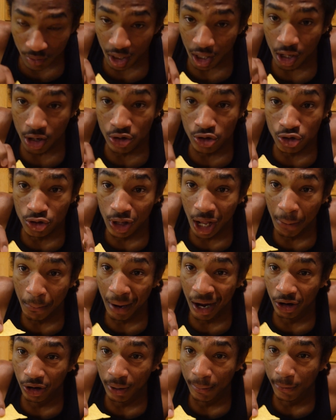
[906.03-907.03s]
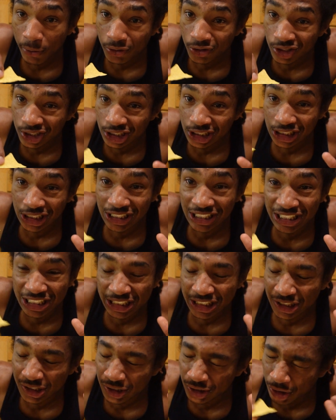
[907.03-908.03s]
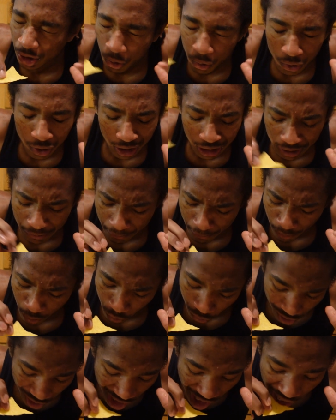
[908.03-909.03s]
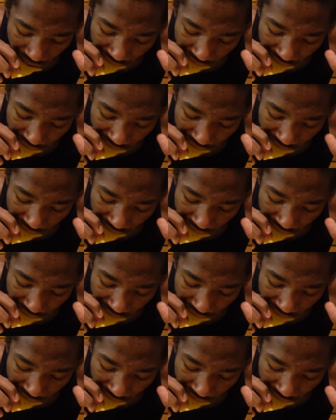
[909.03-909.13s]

And do like my grandma said, good googly moving.